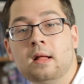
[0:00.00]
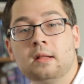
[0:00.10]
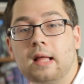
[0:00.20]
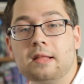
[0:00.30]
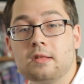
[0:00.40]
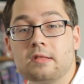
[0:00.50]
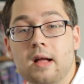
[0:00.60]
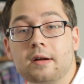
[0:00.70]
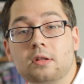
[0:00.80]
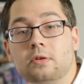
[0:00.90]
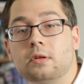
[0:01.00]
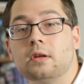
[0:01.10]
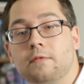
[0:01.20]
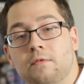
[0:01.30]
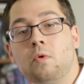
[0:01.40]
Lenses not included,
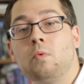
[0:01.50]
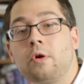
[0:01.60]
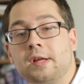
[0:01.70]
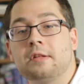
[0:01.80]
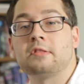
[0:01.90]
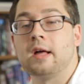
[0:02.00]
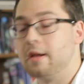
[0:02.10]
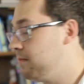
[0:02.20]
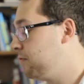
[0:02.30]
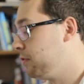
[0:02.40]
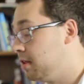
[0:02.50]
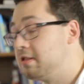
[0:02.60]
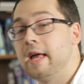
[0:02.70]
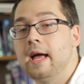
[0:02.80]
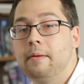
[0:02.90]
a full working setup for this
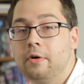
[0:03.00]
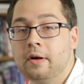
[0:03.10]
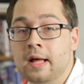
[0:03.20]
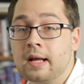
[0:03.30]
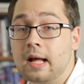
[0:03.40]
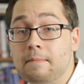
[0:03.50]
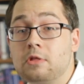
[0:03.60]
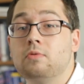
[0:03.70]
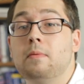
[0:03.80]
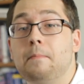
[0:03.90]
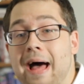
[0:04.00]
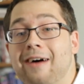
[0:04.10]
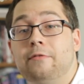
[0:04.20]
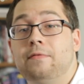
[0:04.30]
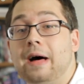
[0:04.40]
camera comes to
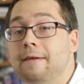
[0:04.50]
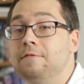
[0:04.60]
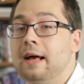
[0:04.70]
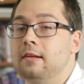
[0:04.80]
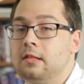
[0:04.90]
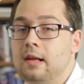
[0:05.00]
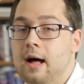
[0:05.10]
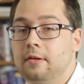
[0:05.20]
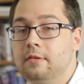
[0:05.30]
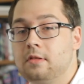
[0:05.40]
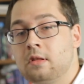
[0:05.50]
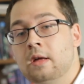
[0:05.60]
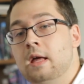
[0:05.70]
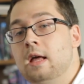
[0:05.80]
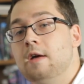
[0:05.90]
about $5,000.
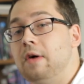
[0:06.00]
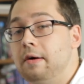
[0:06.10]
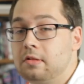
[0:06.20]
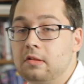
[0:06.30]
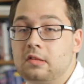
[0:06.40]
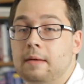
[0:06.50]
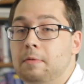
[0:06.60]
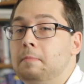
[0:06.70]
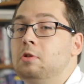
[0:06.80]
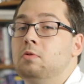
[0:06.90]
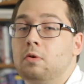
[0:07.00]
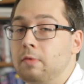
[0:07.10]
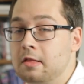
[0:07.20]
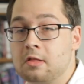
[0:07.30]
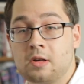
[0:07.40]
If I was to step up to a
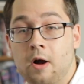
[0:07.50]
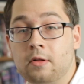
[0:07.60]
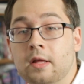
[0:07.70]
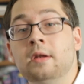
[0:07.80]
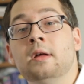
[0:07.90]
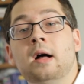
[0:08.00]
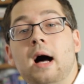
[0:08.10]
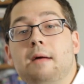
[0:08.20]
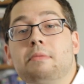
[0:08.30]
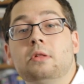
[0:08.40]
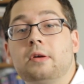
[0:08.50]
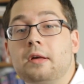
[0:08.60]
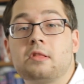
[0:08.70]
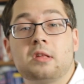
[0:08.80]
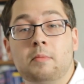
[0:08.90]
Red Scarlet, I'd be
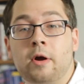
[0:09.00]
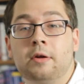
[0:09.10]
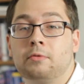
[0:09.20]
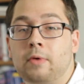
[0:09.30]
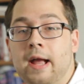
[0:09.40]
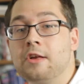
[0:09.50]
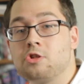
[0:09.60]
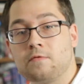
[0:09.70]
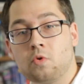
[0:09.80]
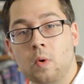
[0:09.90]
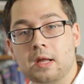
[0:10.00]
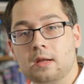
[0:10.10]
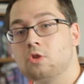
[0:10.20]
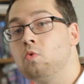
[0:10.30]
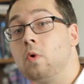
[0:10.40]
looking somewhere in the range of $20,000
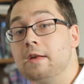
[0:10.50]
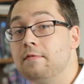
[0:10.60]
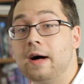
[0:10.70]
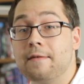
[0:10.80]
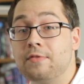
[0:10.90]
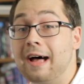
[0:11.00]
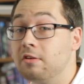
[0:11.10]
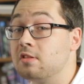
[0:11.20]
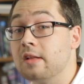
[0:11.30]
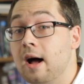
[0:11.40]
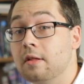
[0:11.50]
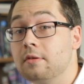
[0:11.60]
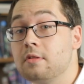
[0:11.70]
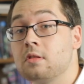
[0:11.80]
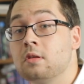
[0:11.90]
to
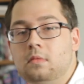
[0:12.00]
$25,000.